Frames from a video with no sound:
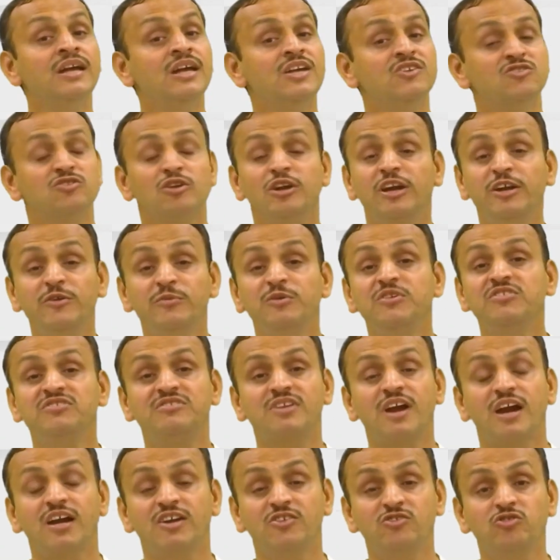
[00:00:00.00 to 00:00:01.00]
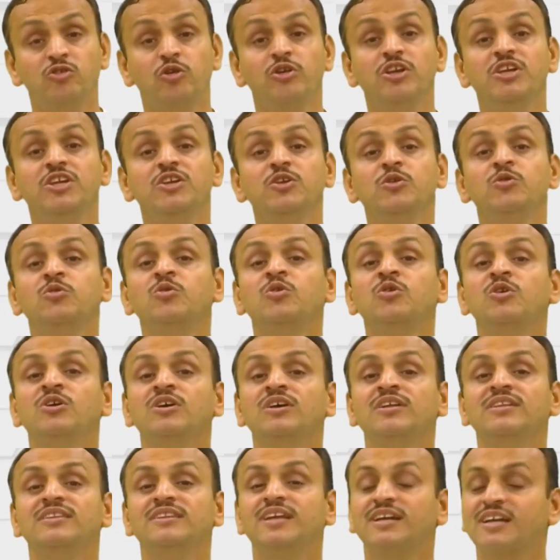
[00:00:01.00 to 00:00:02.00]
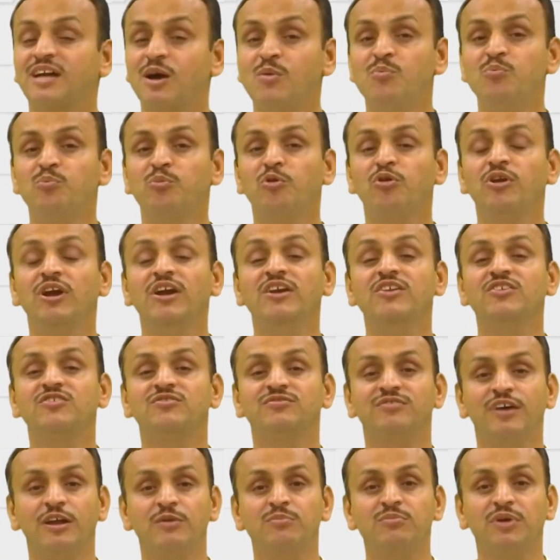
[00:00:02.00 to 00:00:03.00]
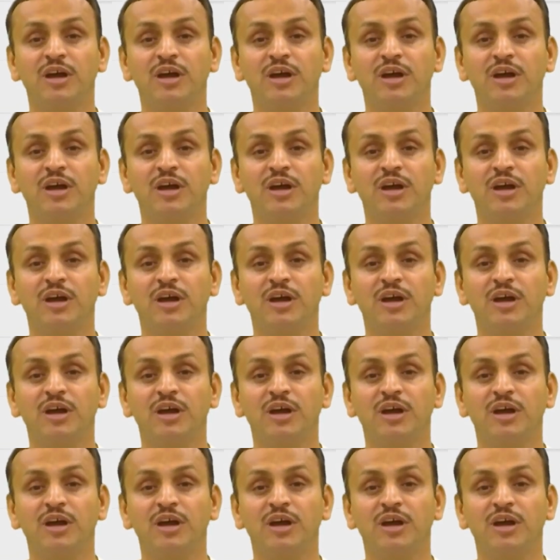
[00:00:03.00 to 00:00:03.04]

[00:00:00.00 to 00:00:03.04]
So let me start showing you the components one